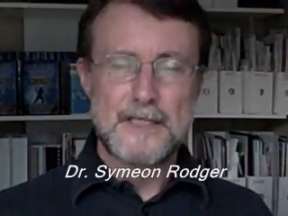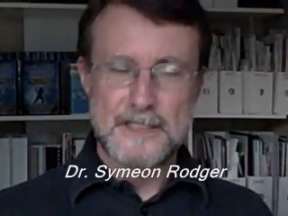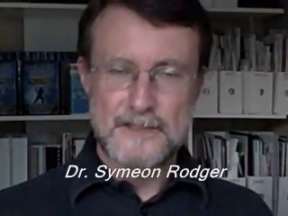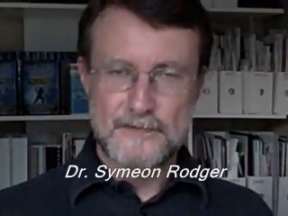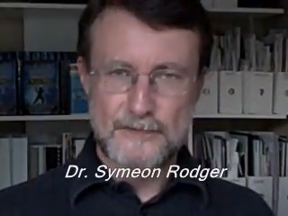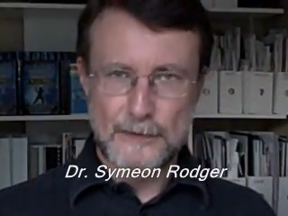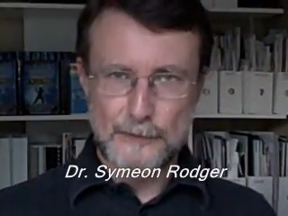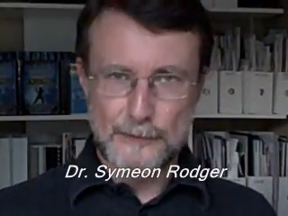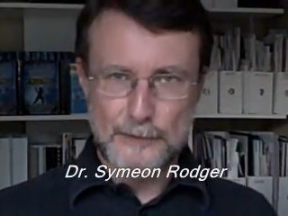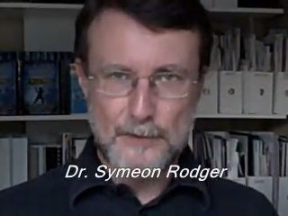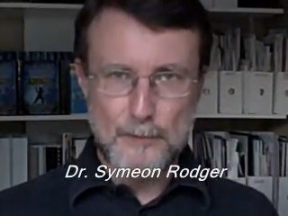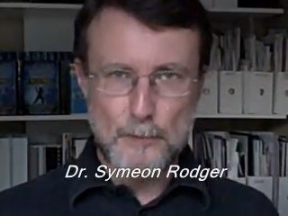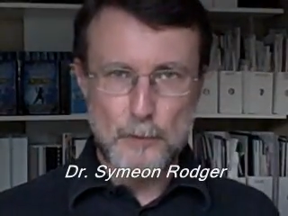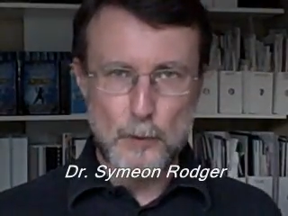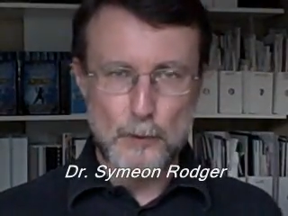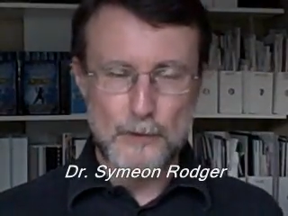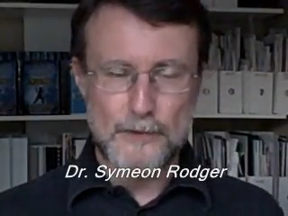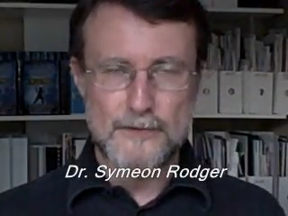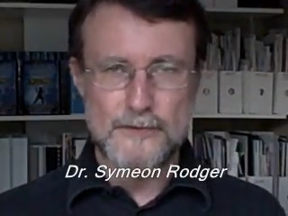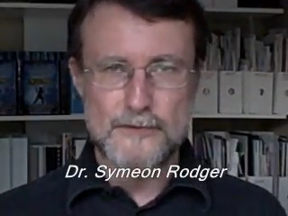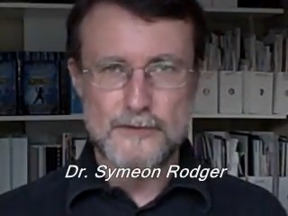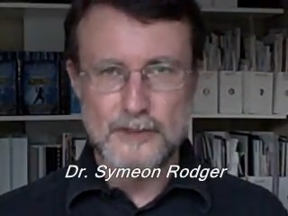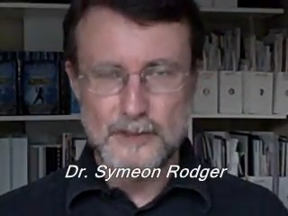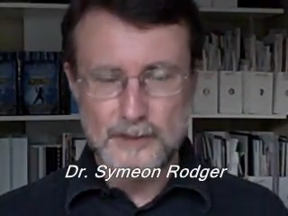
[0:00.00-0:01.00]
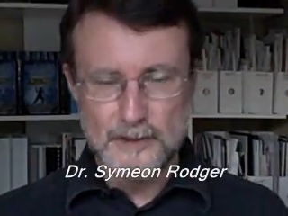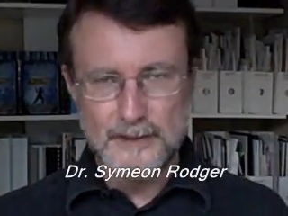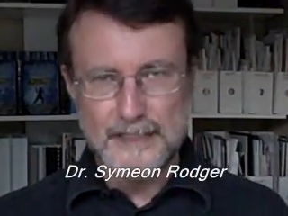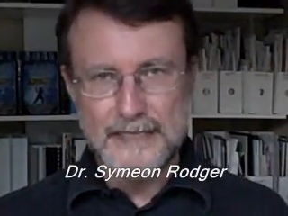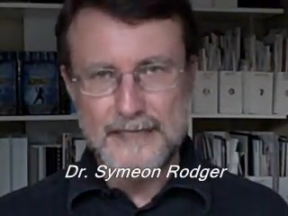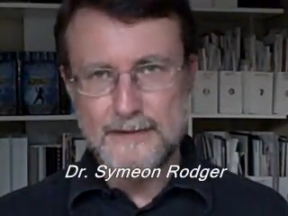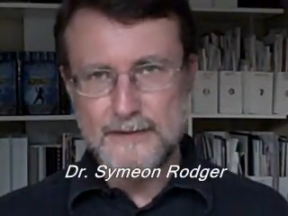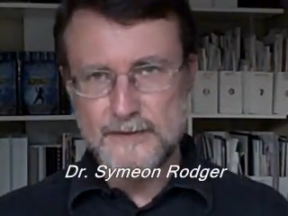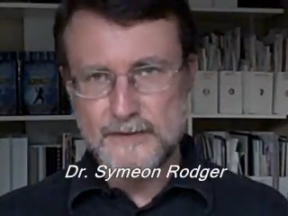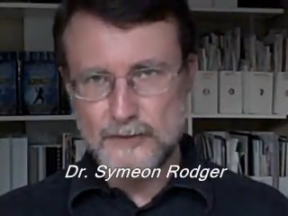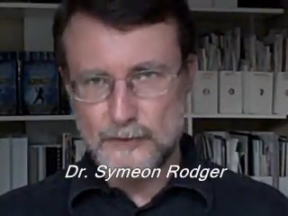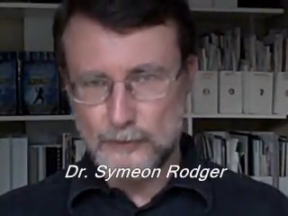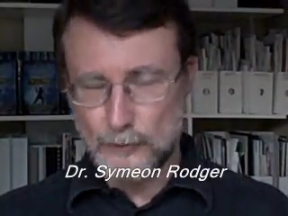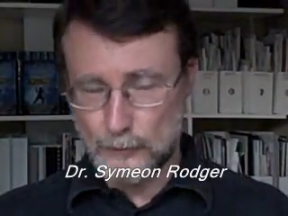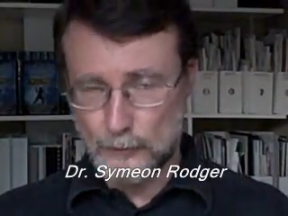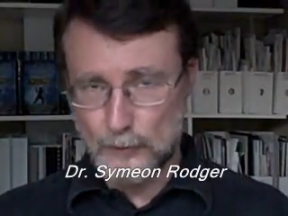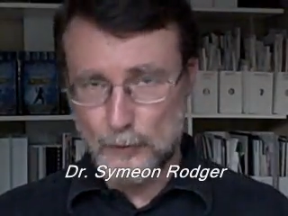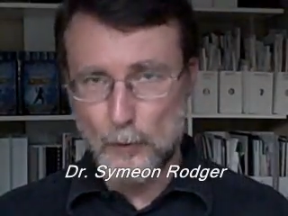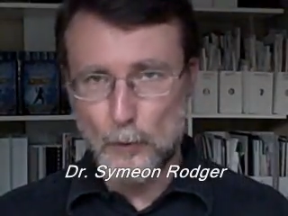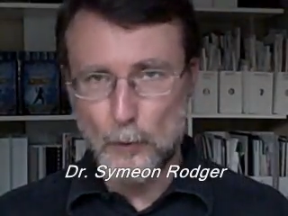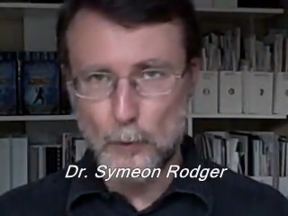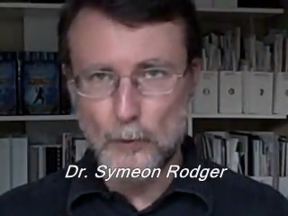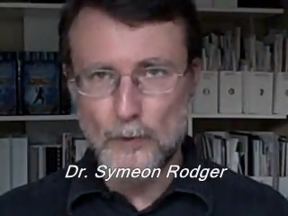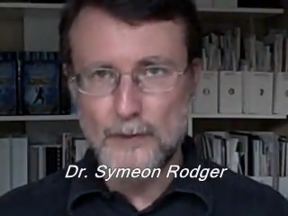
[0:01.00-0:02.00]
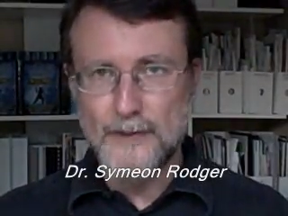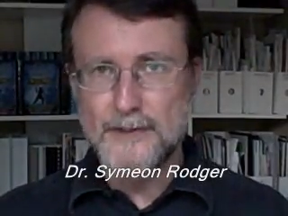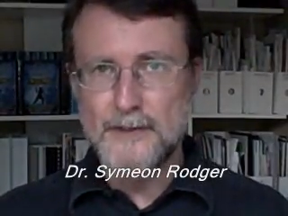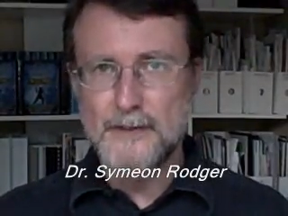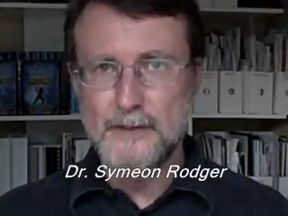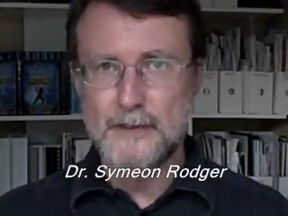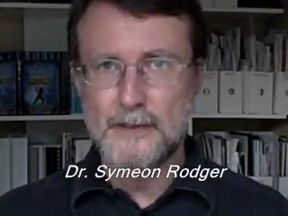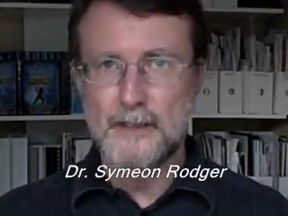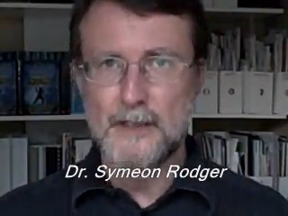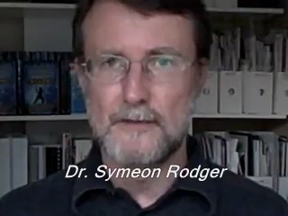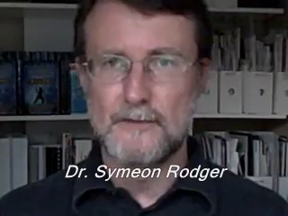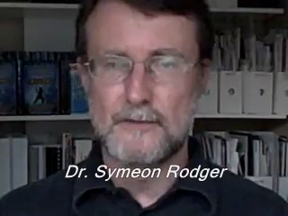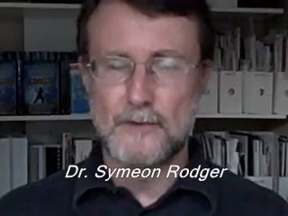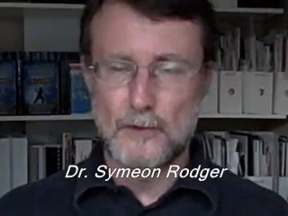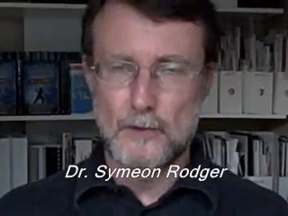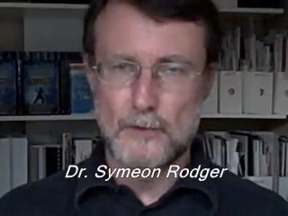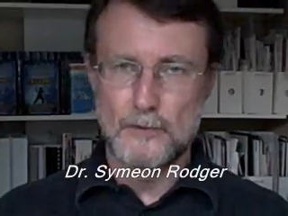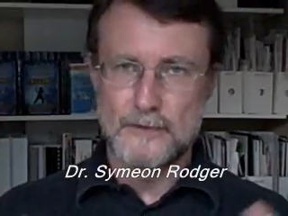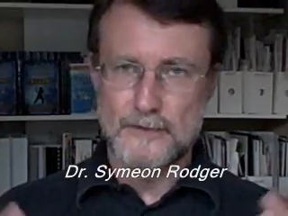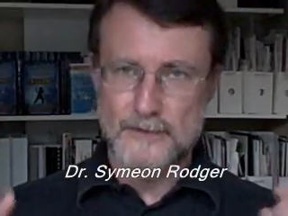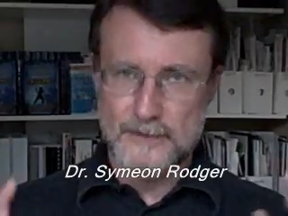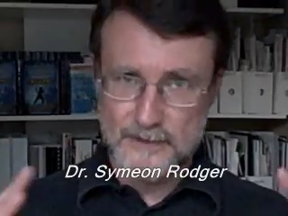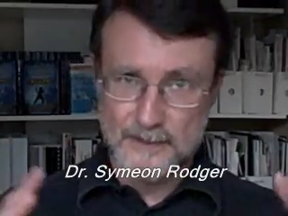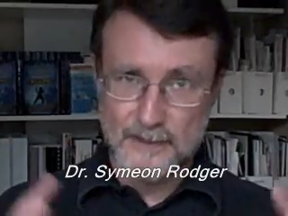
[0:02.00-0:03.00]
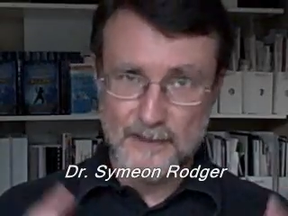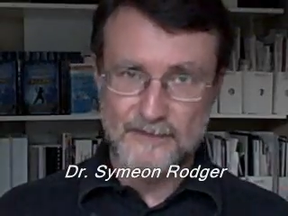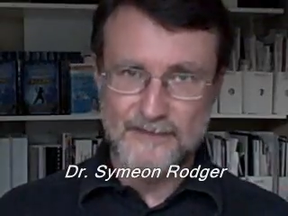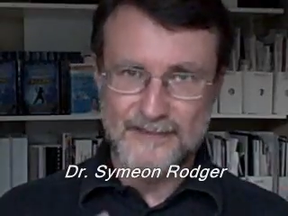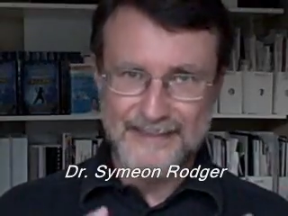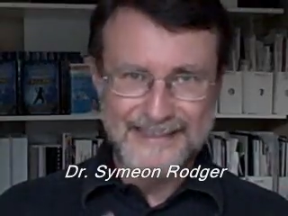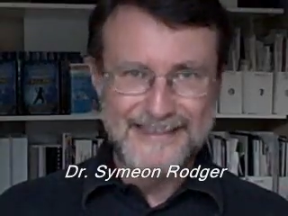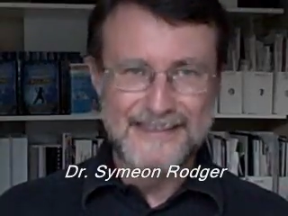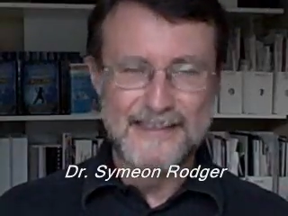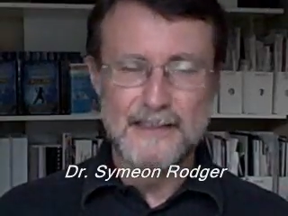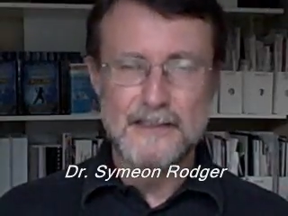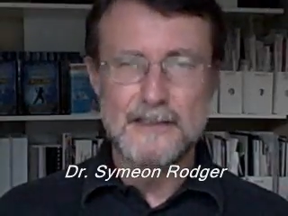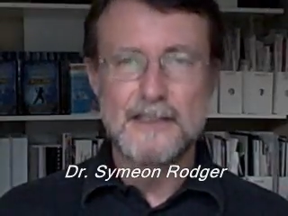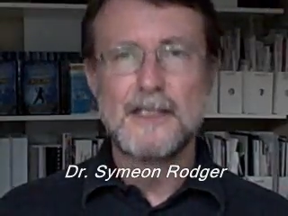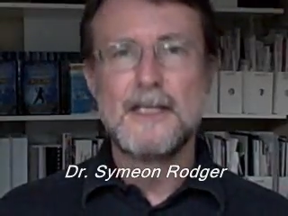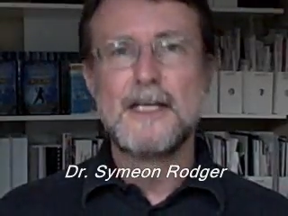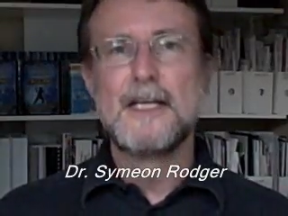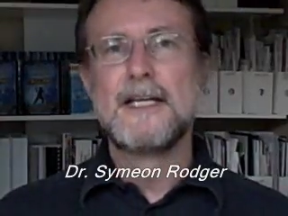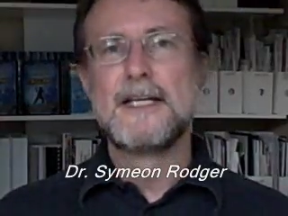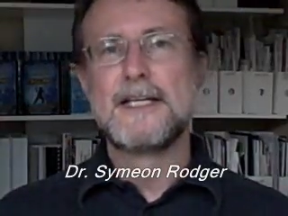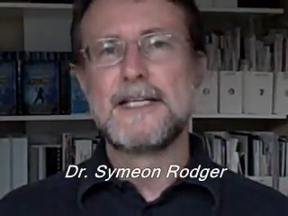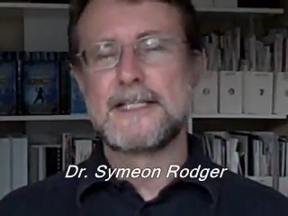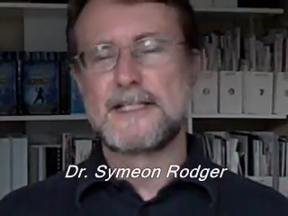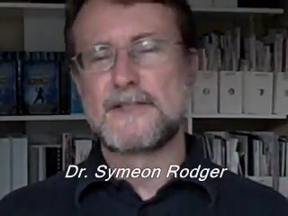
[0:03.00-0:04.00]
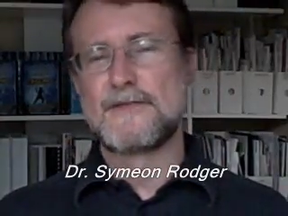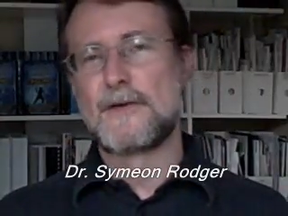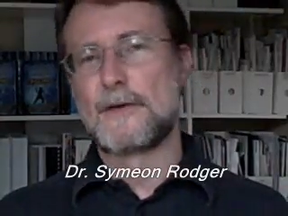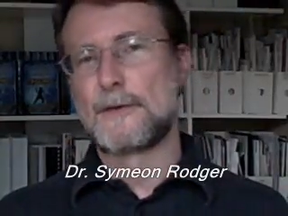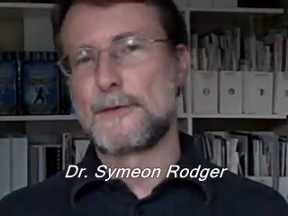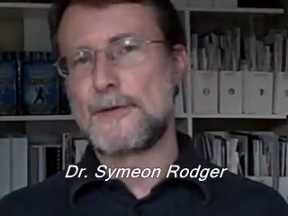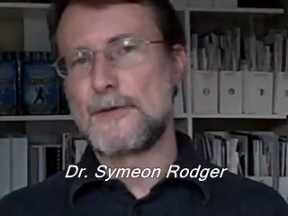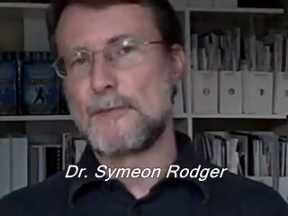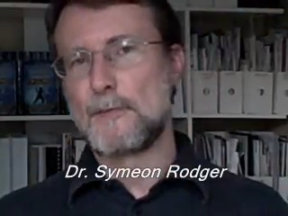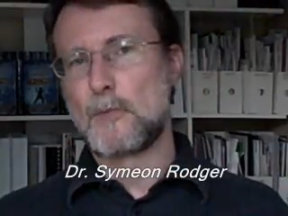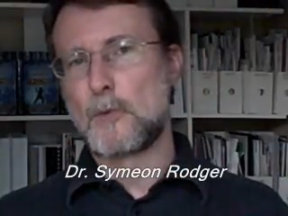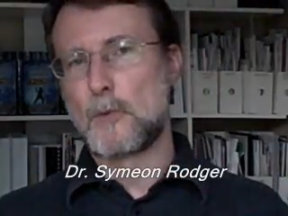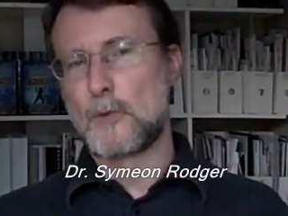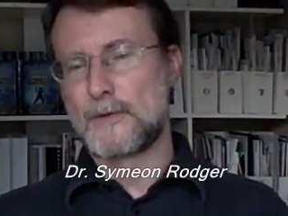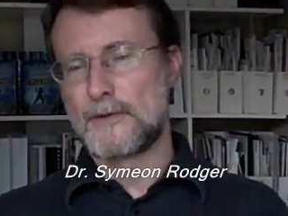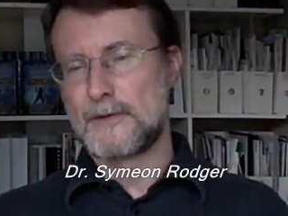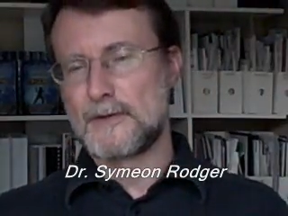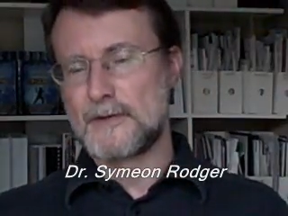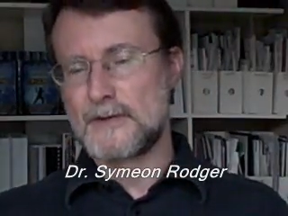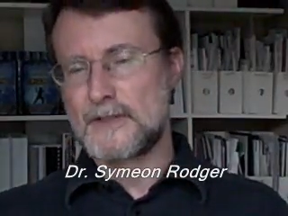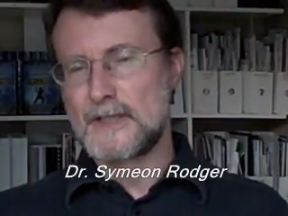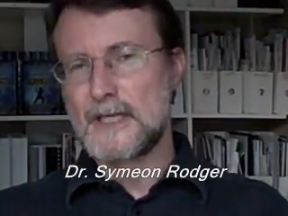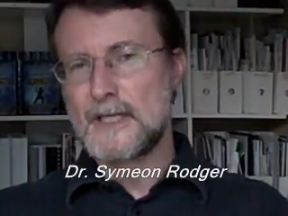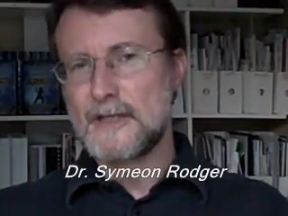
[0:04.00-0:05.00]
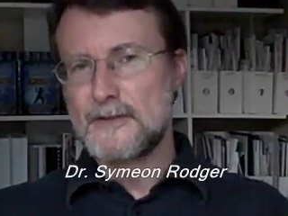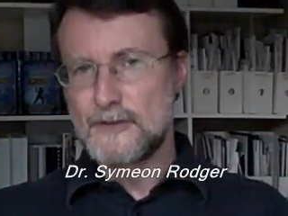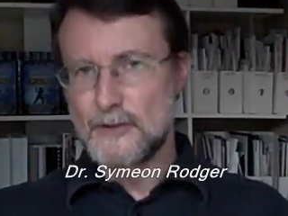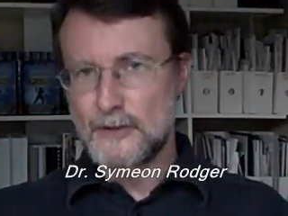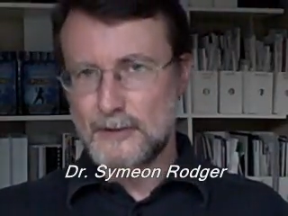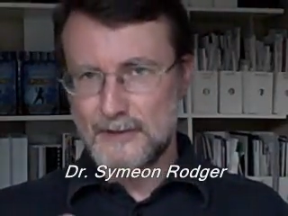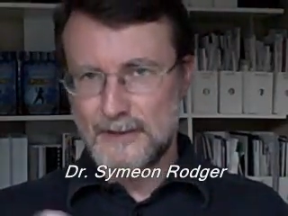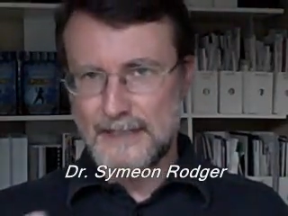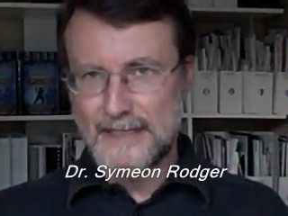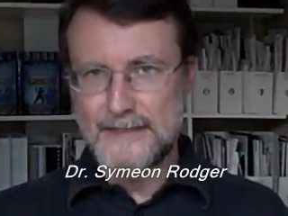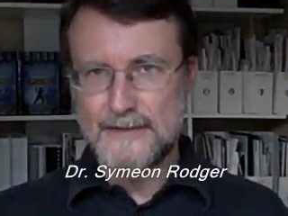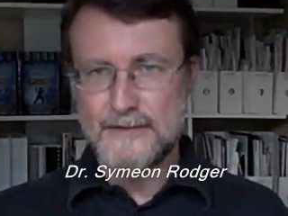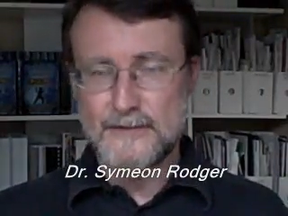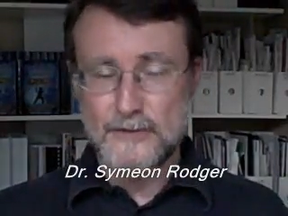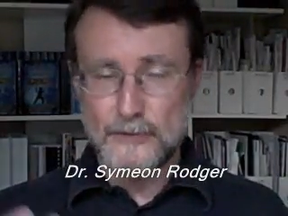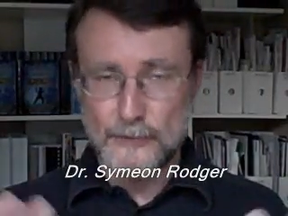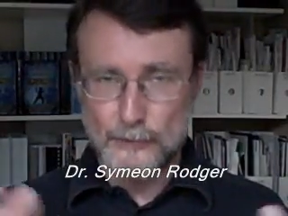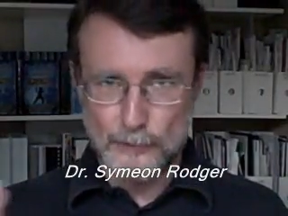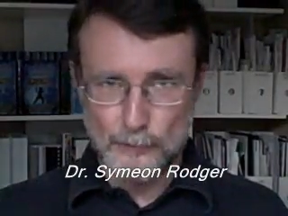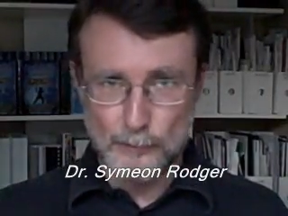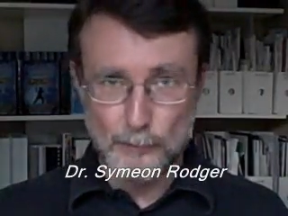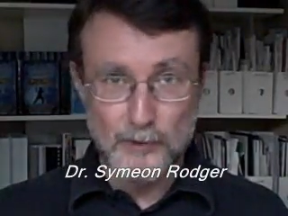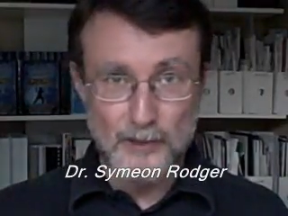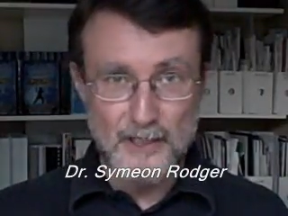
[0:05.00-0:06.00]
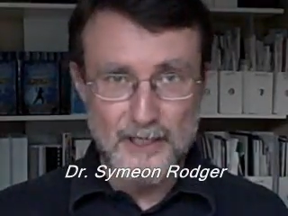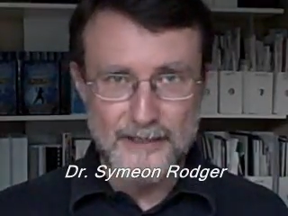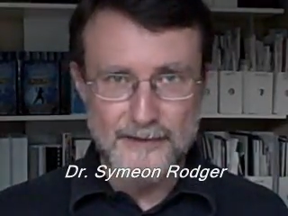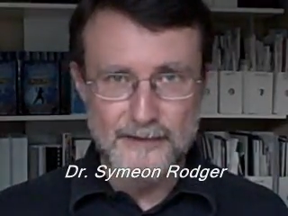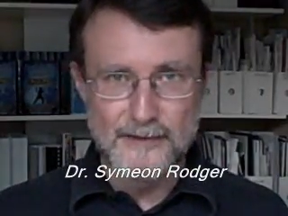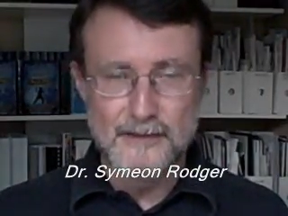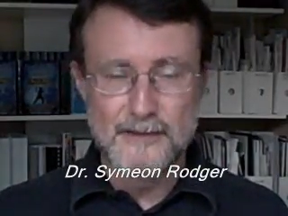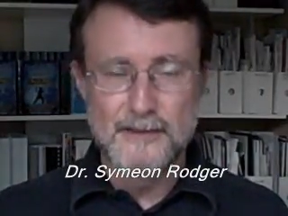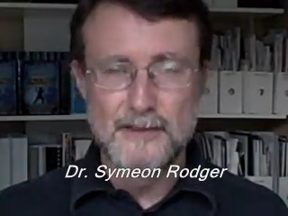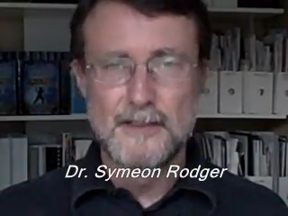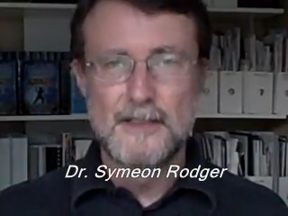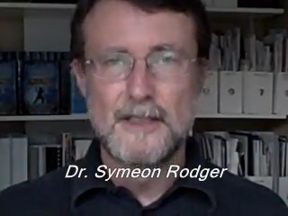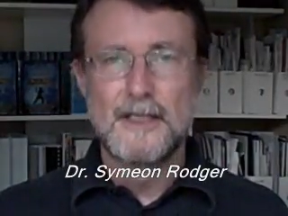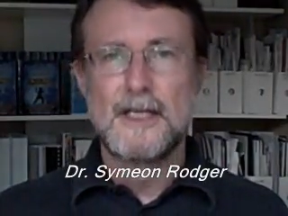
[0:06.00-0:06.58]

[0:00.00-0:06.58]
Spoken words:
It's very important to cleanse your colon of all the stuff in it. It's very important to cleanse your blood.